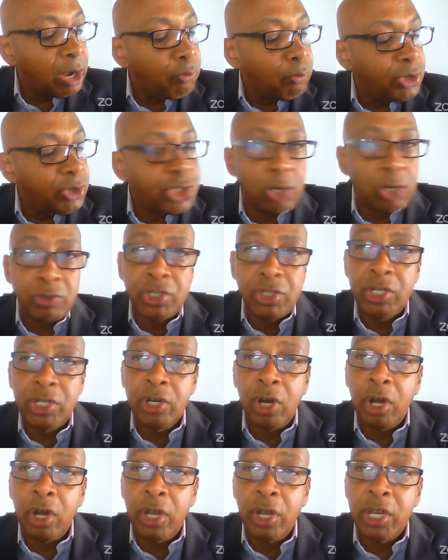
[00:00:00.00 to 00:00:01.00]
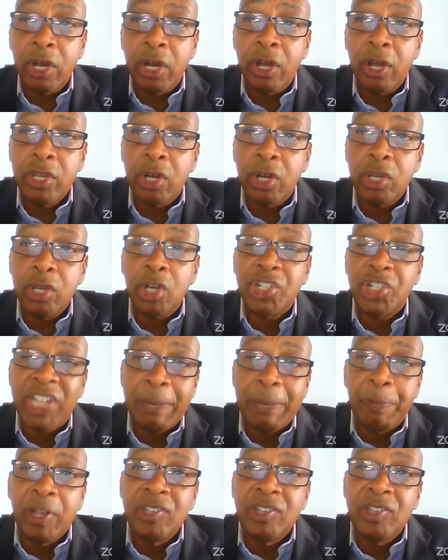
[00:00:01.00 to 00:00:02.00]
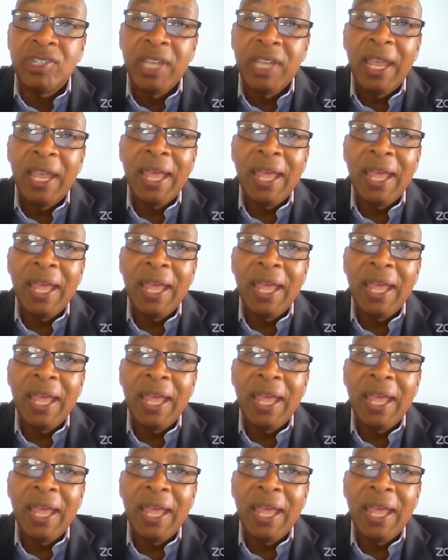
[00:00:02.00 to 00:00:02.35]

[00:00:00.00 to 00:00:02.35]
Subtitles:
reach out to your shepherds.